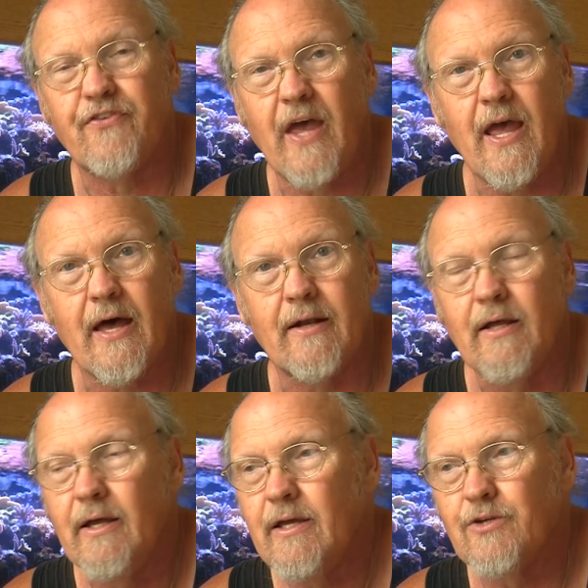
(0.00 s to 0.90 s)

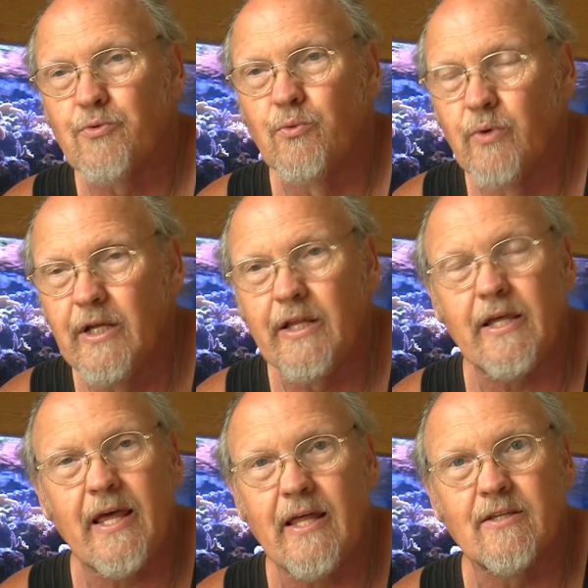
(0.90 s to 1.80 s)
fan is
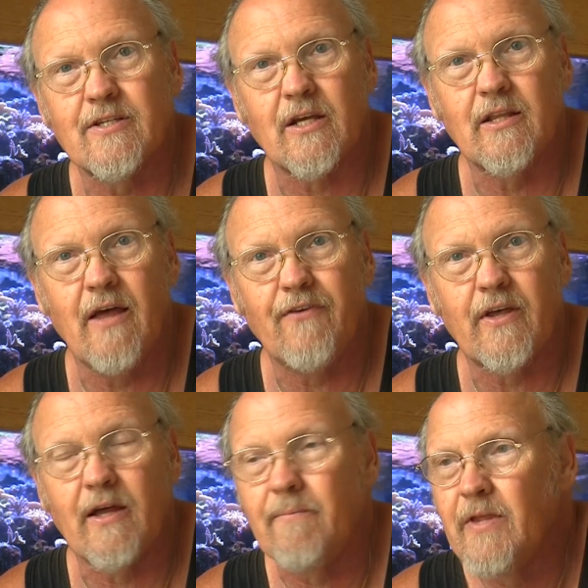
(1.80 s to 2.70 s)
really
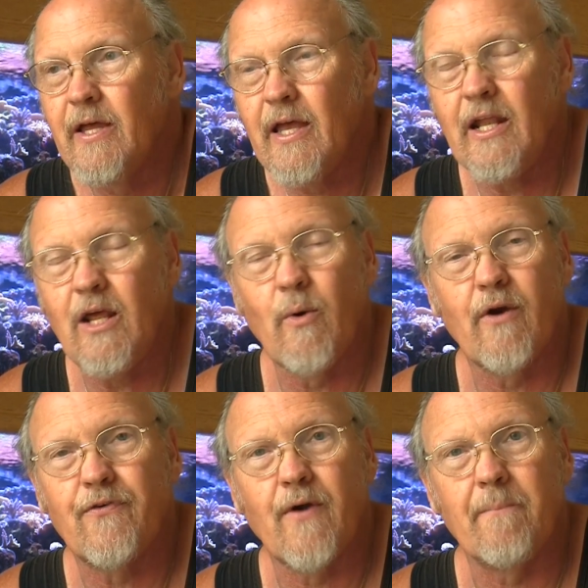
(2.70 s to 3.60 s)
insignificant,
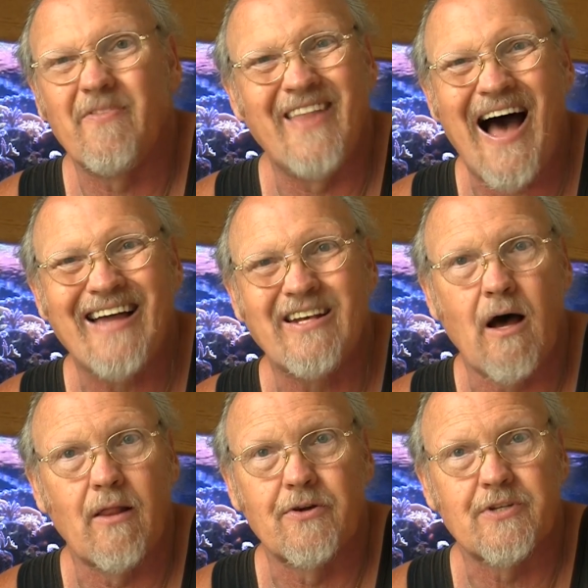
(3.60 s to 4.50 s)
anywhere from
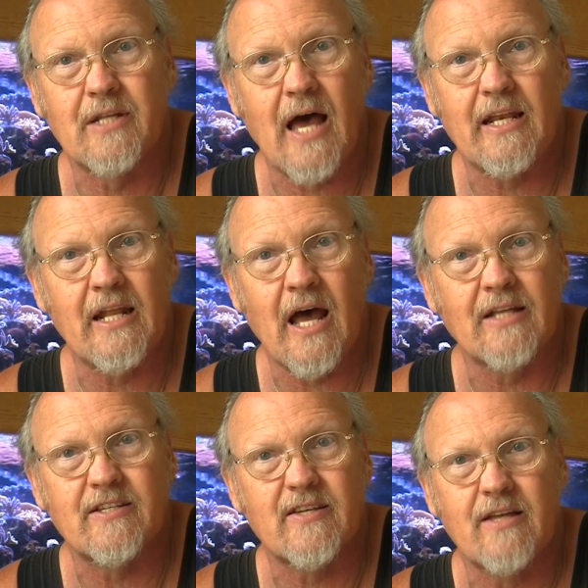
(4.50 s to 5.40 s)

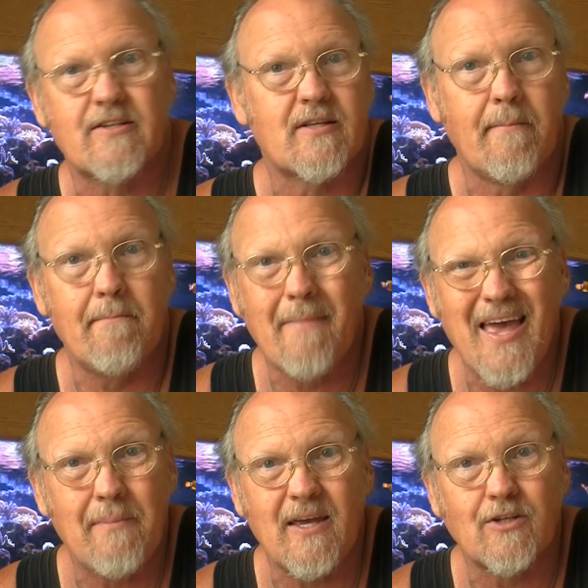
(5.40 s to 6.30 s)
$9.99 to
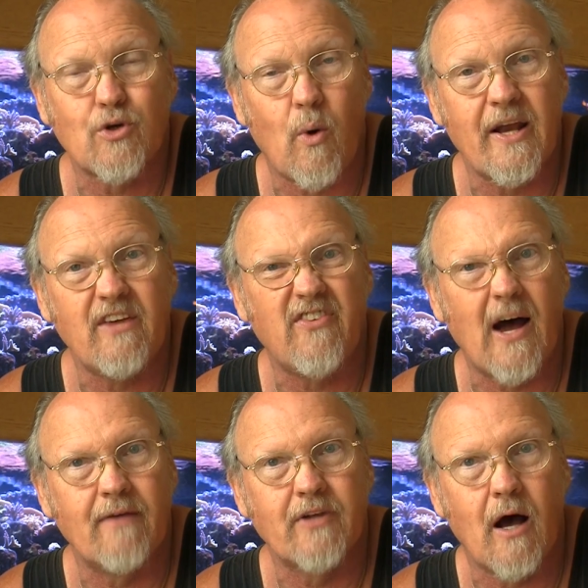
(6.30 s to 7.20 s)
maybe
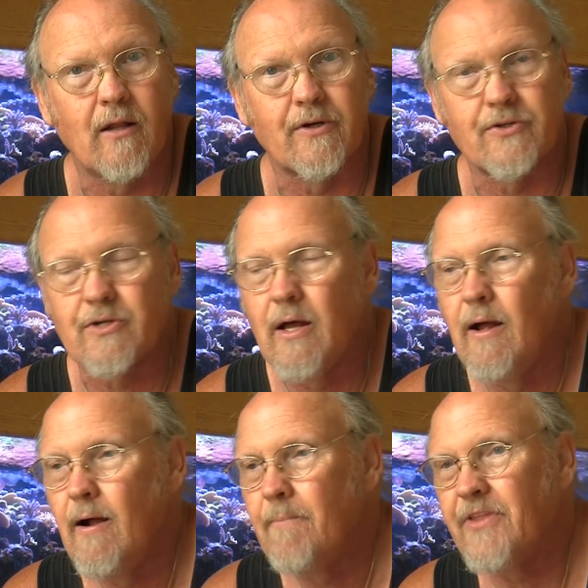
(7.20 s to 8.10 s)
$25.
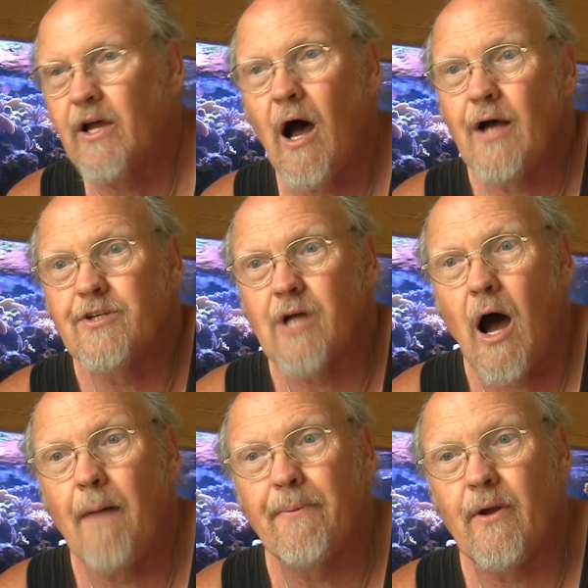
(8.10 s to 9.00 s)
The cost
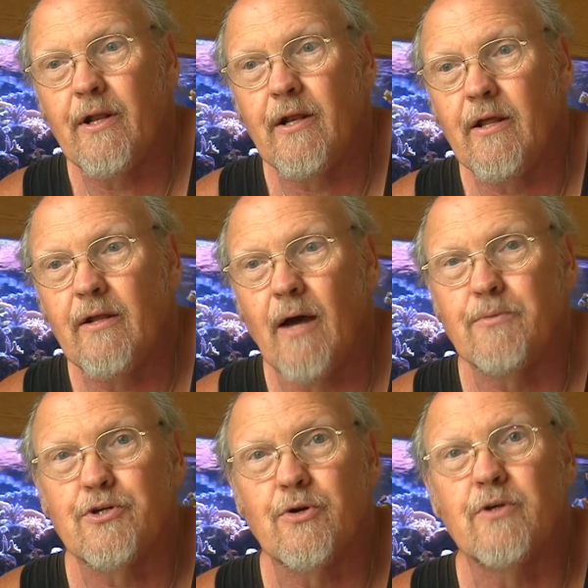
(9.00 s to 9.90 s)
operating it, I'm
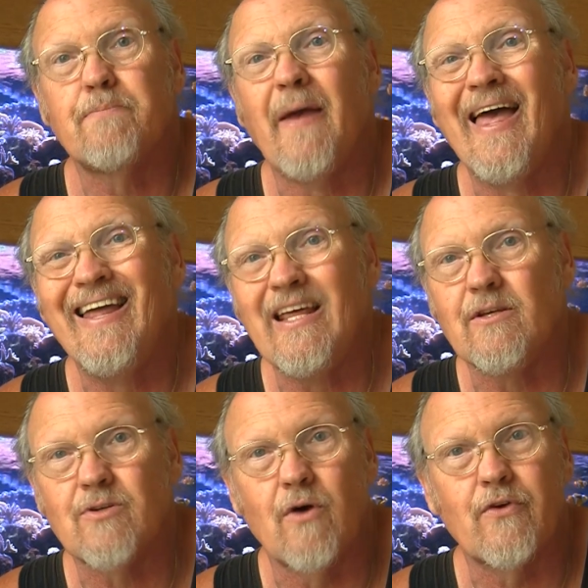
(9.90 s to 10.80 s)
sure, is
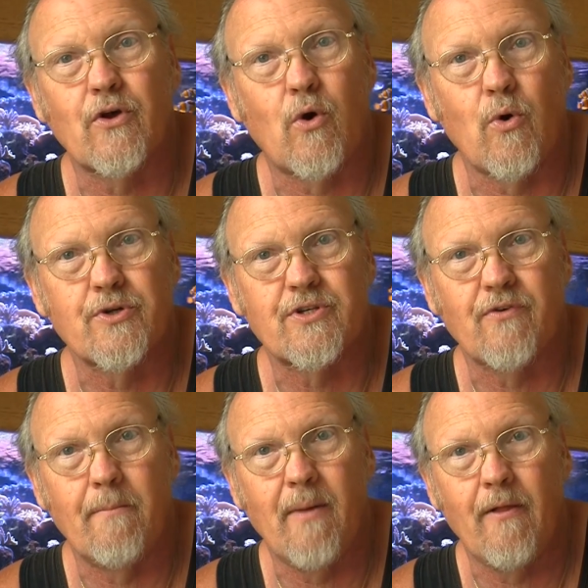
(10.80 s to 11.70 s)
pennies over the course of
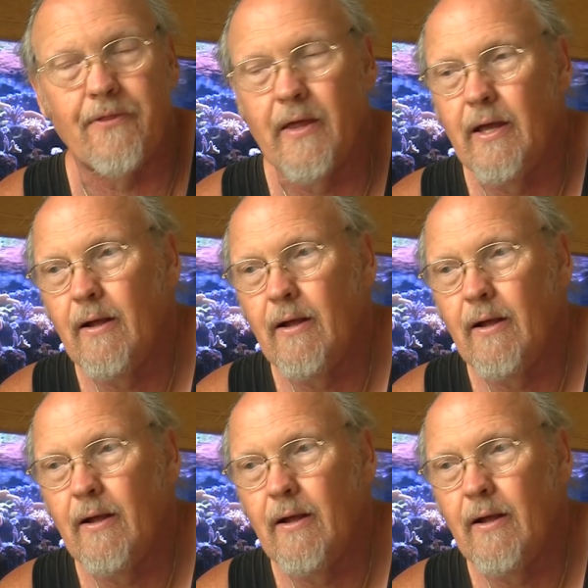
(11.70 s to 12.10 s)
a month.